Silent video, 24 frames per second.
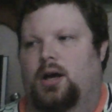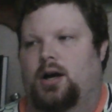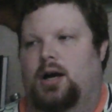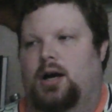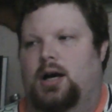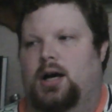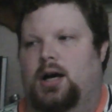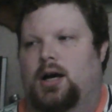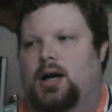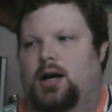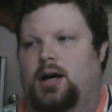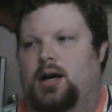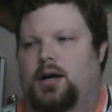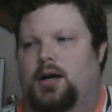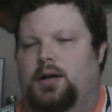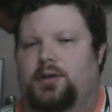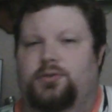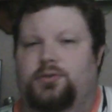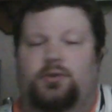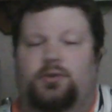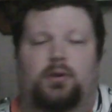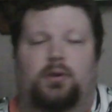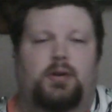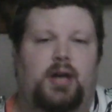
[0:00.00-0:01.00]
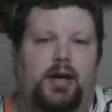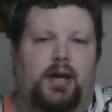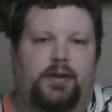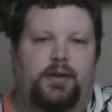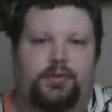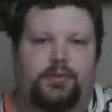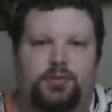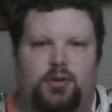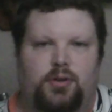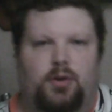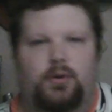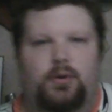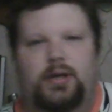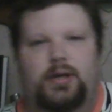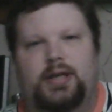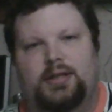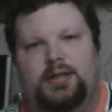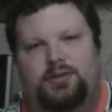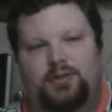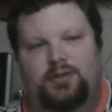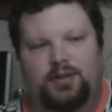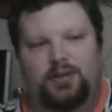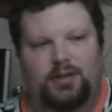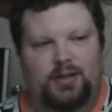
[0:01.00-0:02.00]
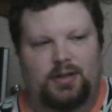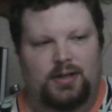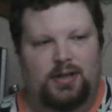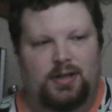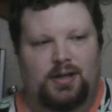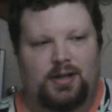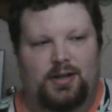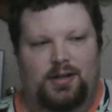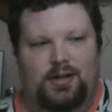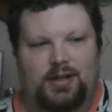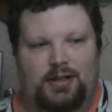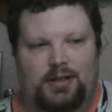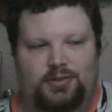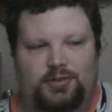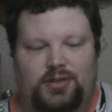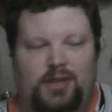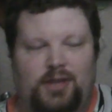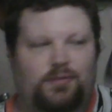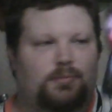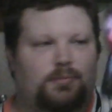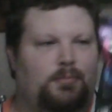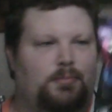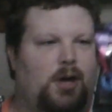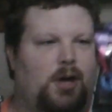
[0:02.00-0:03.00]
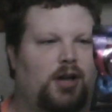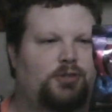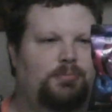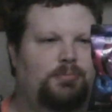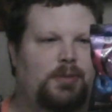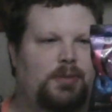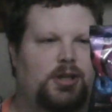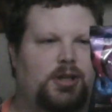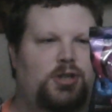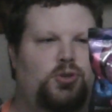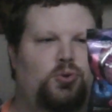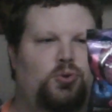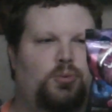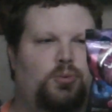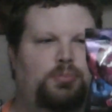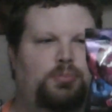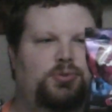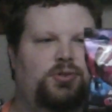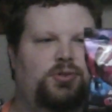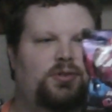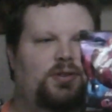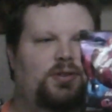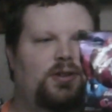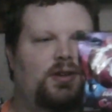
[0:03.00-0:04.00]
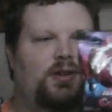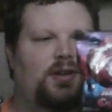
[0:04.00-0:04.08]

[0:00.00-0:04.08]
So yeah, now let's have some cosmic cubes.